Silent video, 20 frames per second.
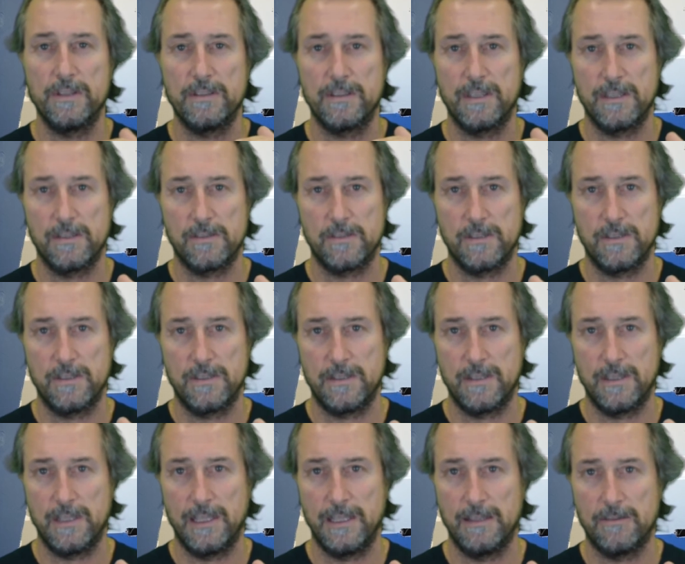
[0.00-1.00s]
into
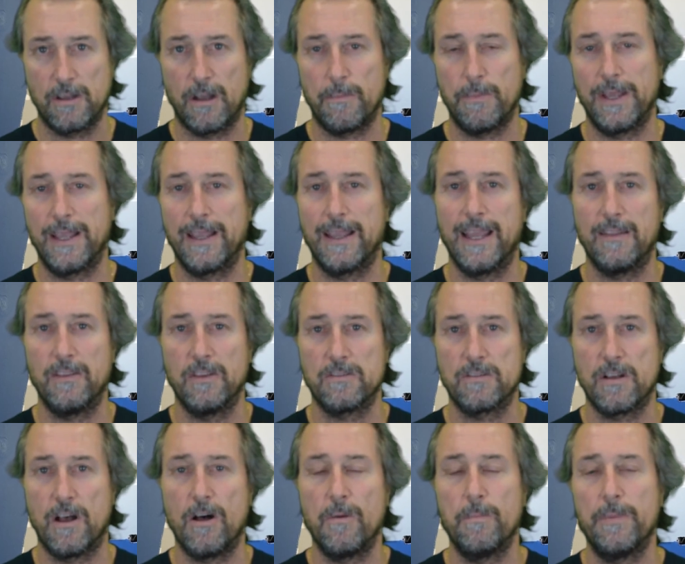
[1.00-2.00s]
the topping and the
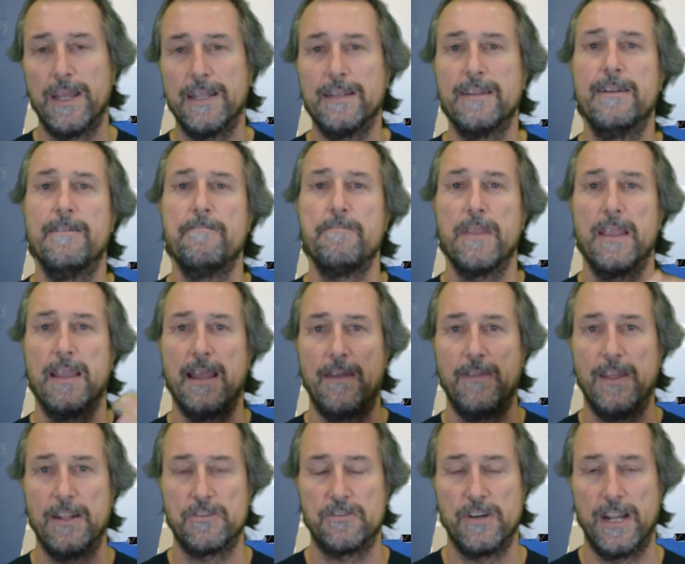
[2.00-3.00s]
tile bed, and
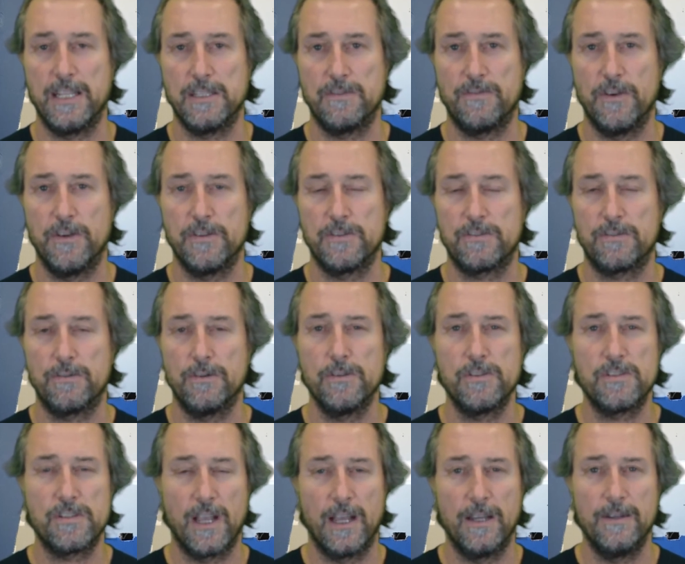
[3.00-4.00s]
that transfers through.
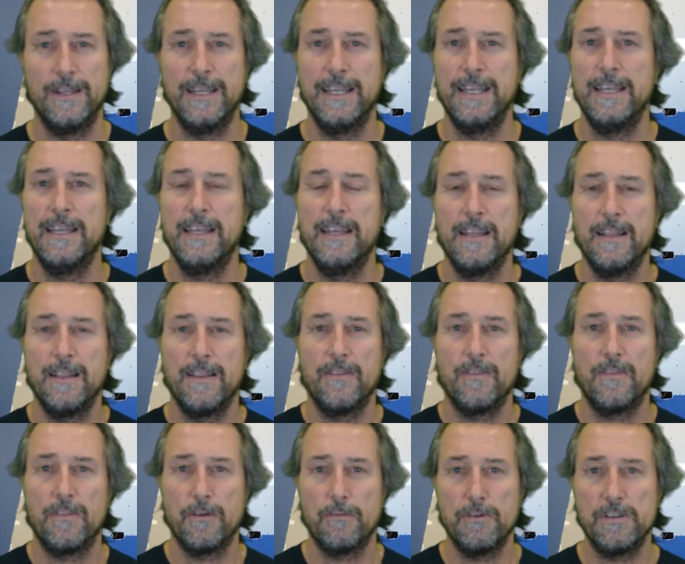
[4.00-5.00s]
So
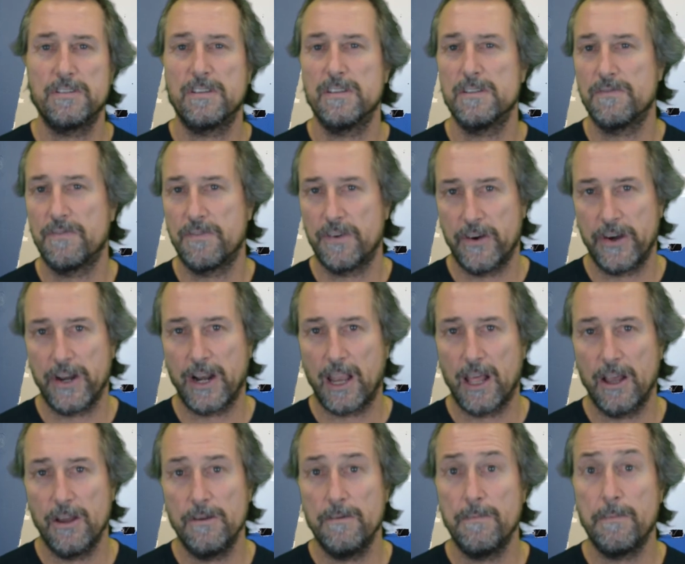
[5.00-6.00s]
the risk is very
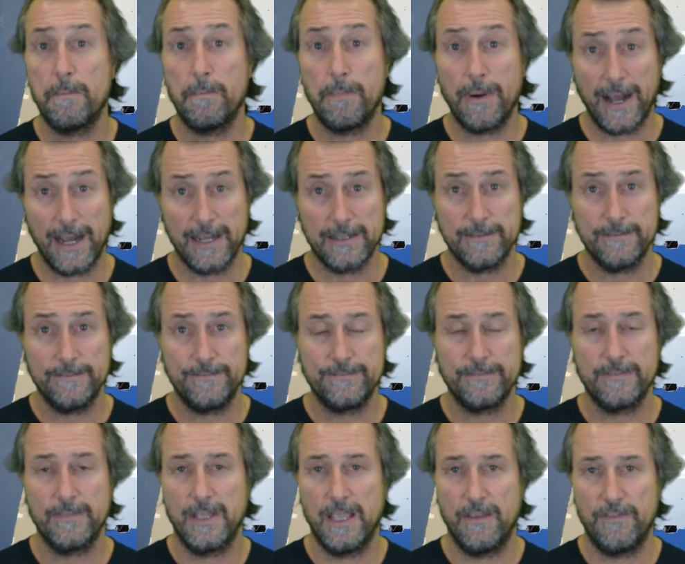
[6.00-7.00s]
low, but
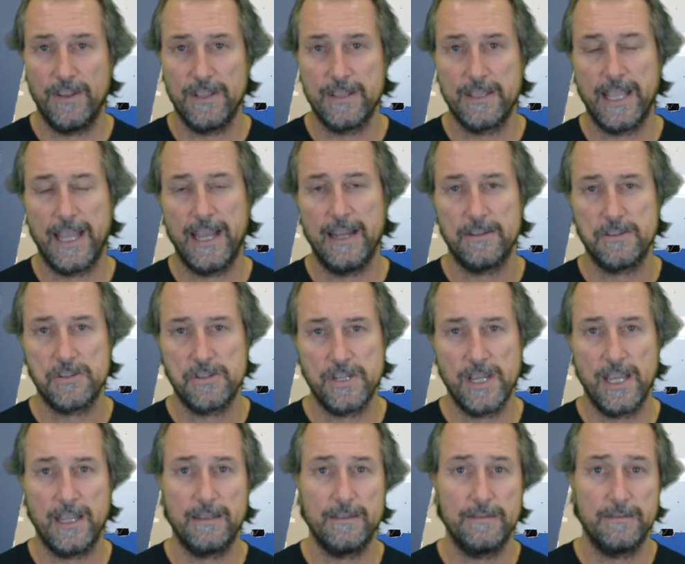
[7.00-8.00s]
if in doubt,
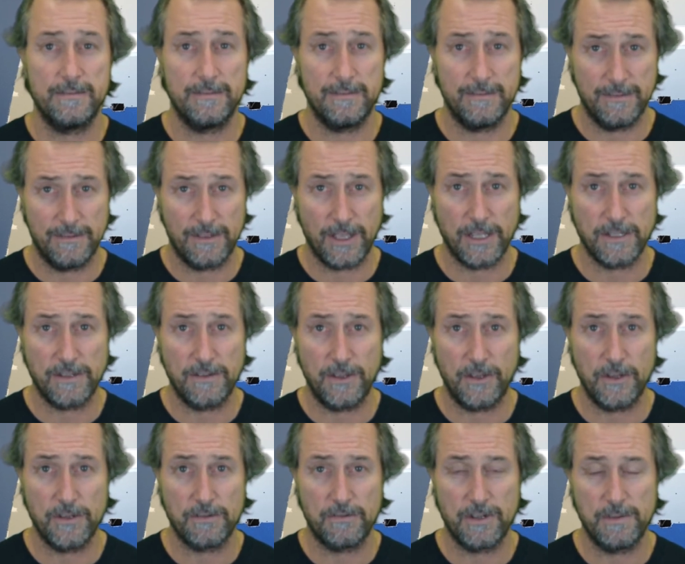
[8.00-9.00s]
check. Those of you who
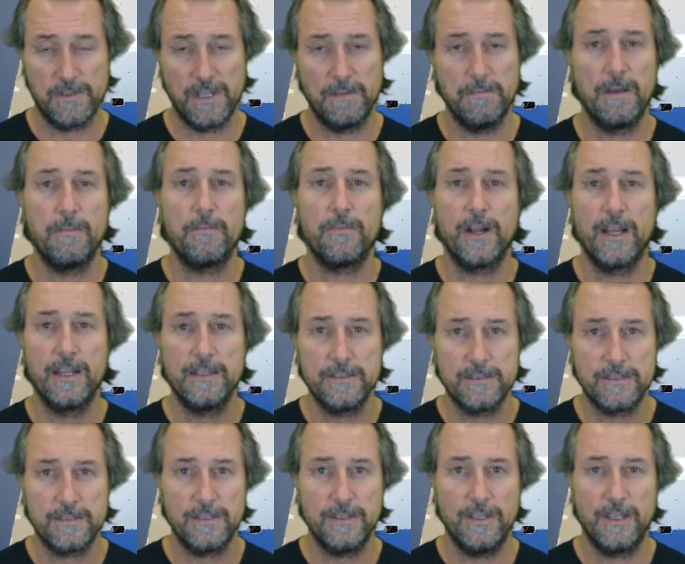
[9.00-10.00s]
use Gripset
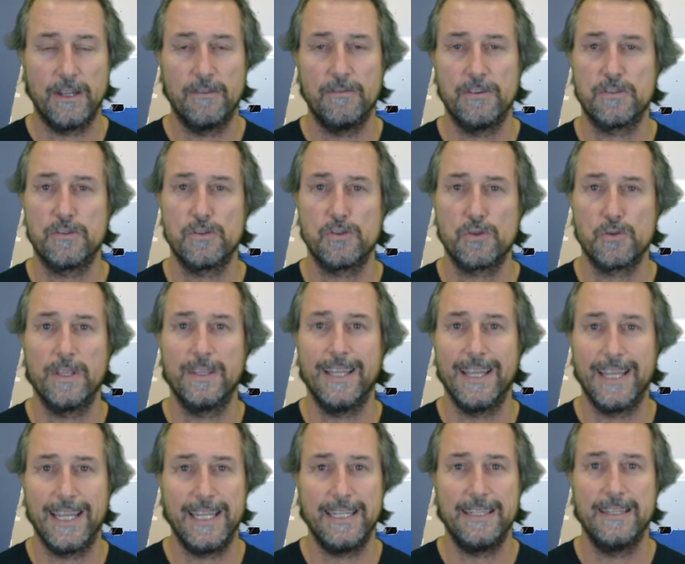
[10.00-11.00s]
membranes, you can rest assured
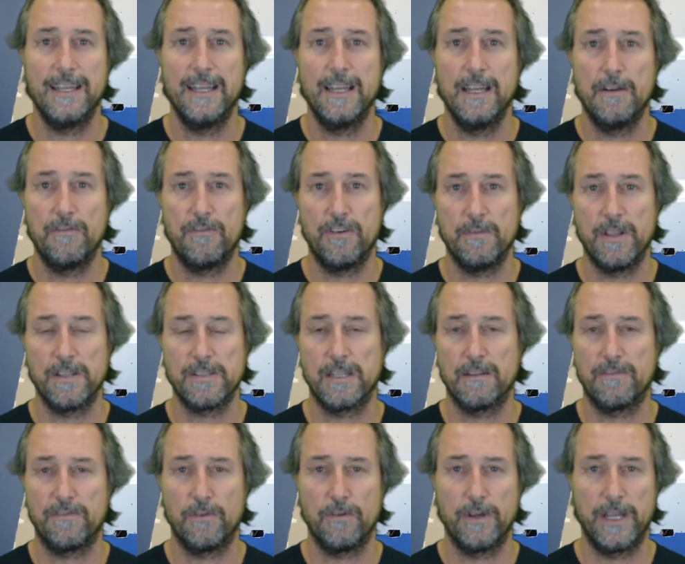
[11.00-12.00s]
that the heat from
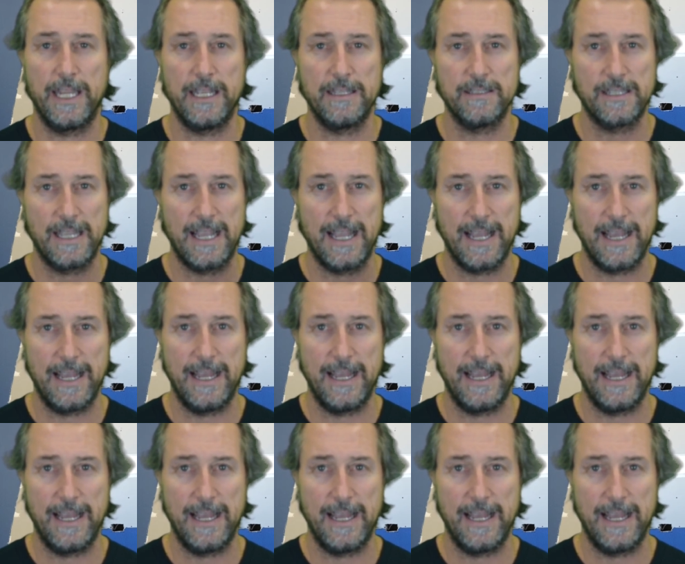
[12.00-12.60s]
those underfloor heating